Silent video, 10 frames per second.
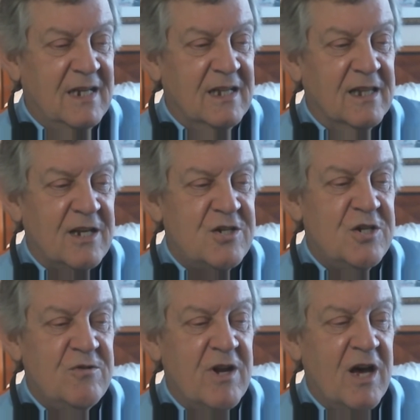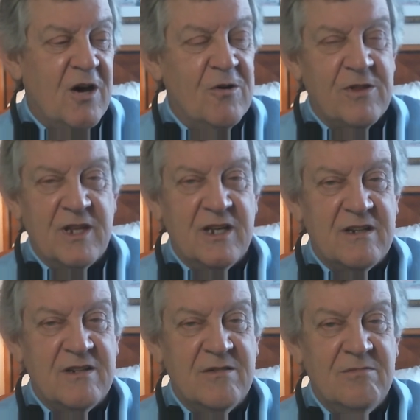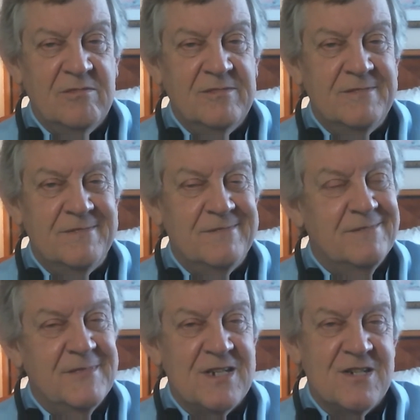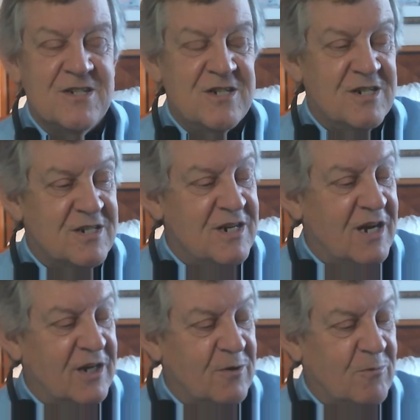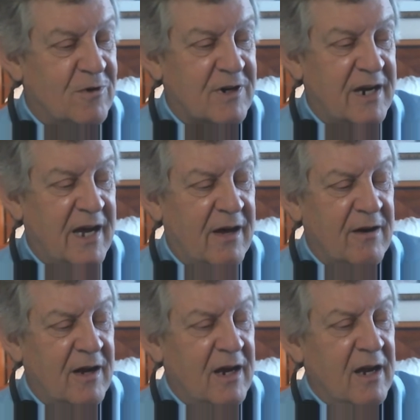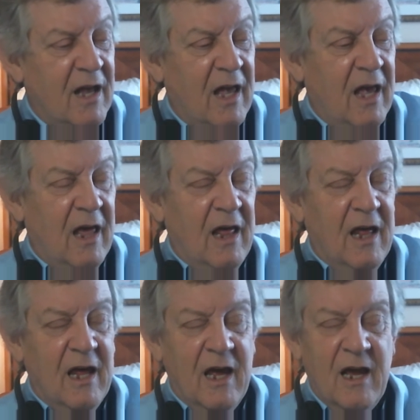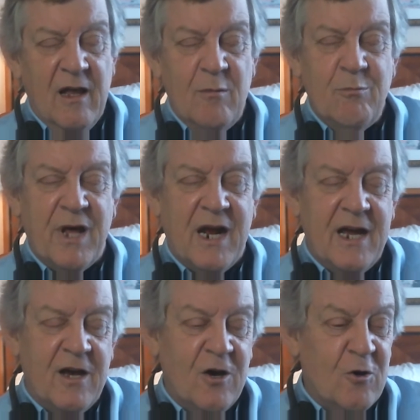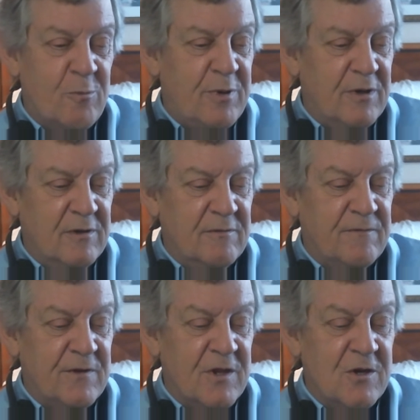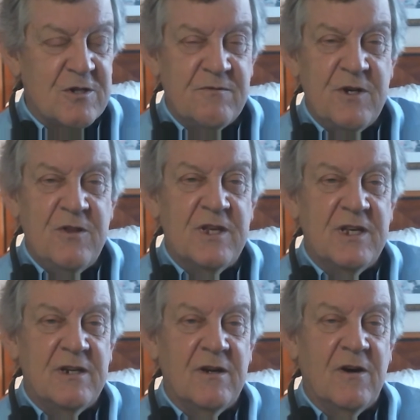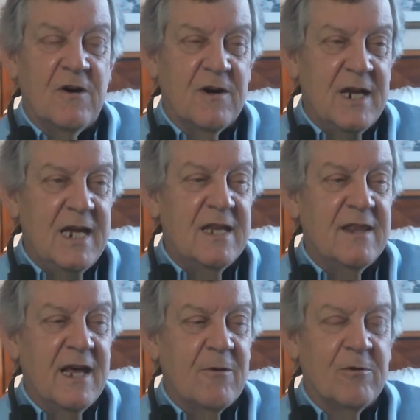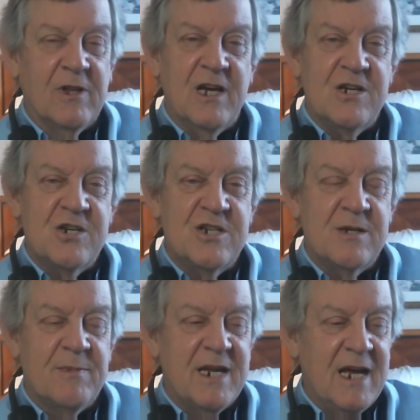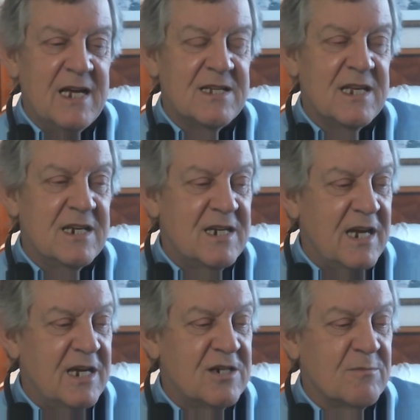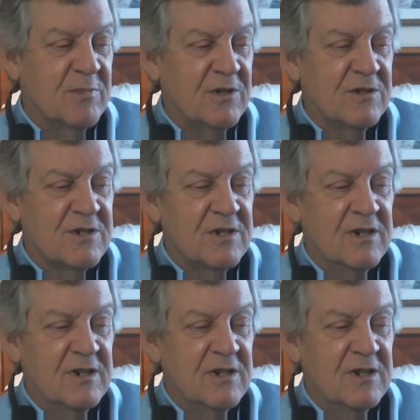let you know that this is just not going to work out. But I hope for those of you that are in that relationship that has the intangibles,